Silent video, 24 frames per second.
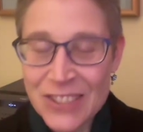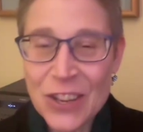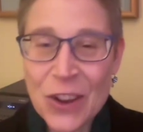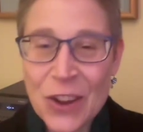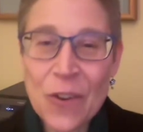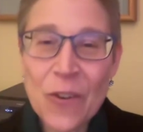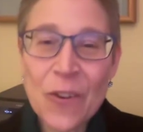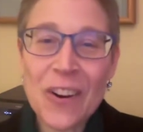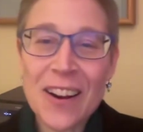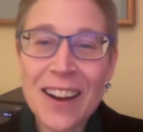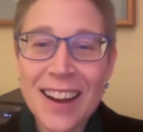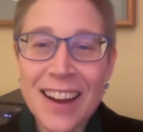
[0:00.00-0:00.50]

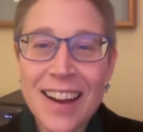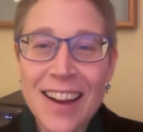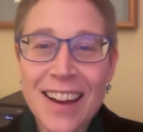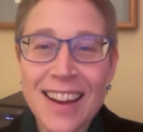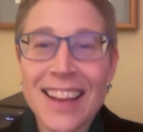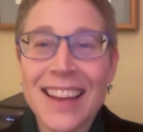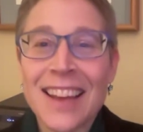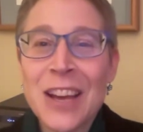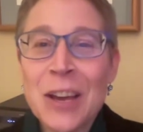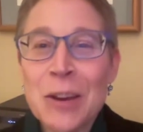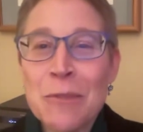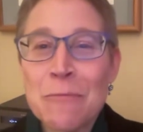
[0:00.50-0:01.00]
So
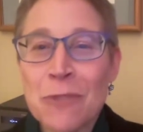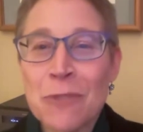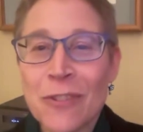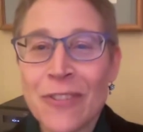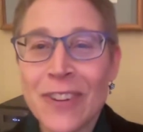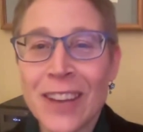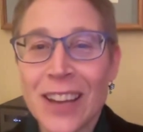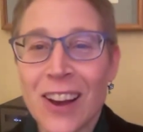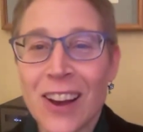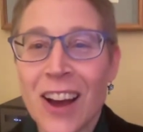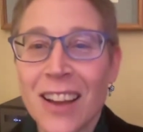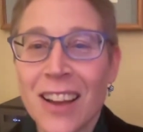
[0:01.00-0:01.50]

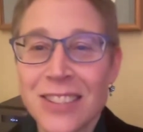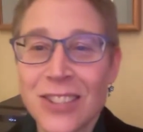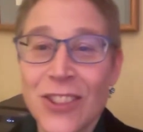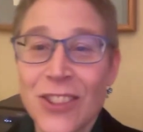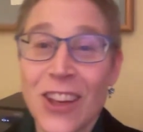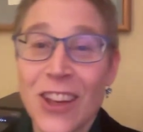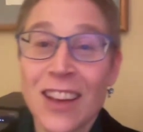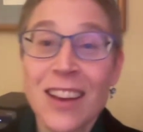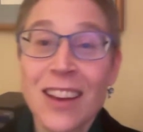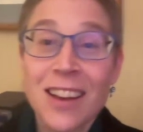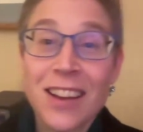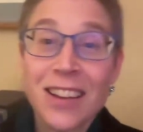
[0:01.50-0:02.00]
moving on
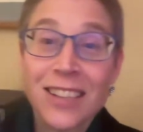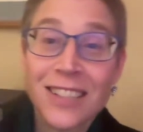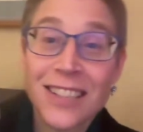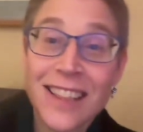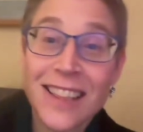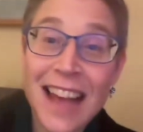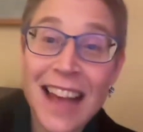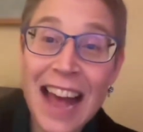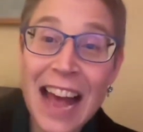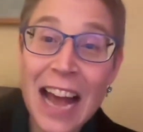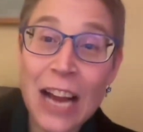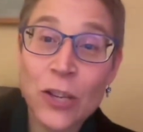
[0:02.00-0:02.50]
to
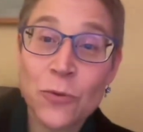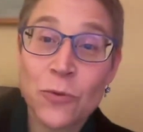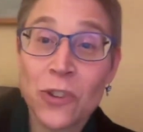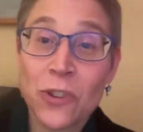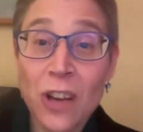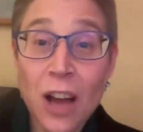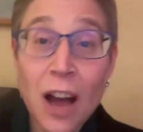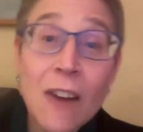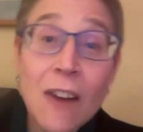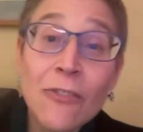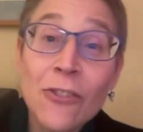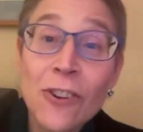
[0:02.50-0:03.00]
the
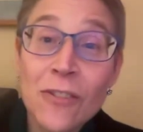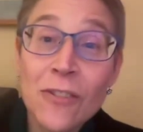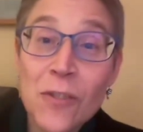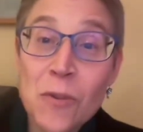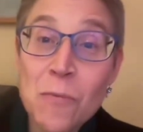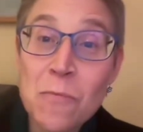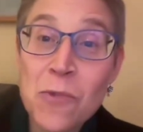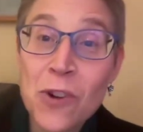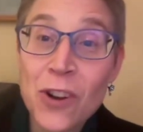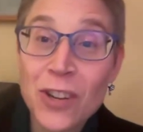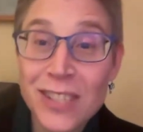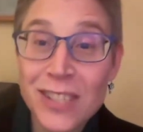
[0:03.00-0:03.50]
actual cover of
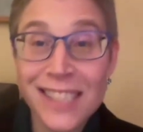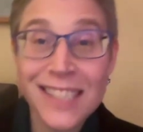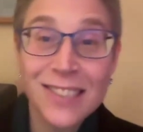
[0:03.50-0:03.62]
the book.